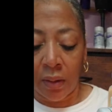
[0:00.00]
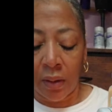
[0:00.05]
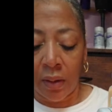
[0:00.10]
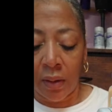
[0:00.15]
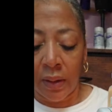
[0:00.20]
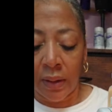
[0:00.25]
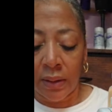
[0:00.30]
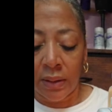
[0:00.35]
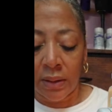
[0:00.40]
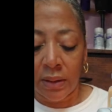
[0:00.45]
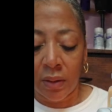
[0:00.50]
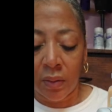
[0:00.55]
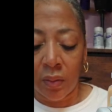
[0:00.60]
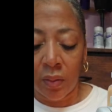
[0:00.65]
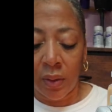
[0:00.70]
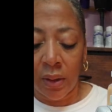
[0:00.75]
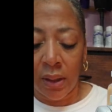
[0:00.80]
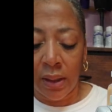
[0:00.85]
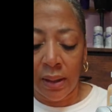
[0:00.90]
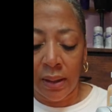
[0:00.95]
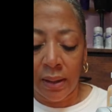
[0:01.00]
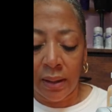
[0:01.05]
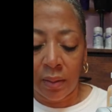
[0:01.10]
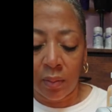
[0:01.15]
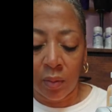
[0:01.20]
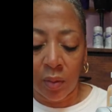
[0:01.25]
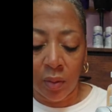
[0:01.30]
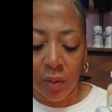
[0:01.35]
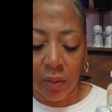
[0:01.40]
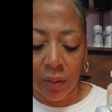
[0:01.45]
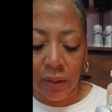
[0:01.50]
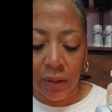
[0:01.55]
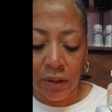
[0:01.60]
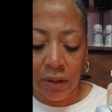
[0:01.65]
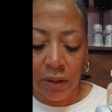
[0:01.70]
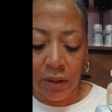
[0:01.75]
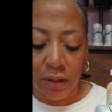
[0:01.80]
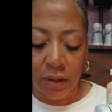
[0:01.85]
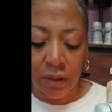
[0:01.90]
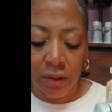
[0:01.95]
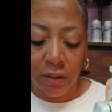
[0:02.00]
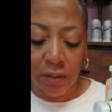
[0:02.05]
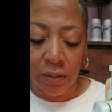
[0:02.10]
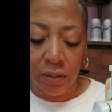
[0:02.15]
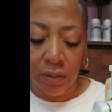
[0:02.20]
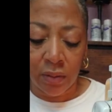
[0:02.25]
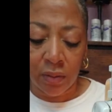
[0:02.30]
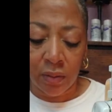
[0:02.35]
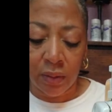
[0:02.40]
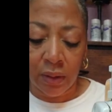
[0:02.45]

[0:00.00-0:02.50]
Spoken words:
Alright, so what I am going to do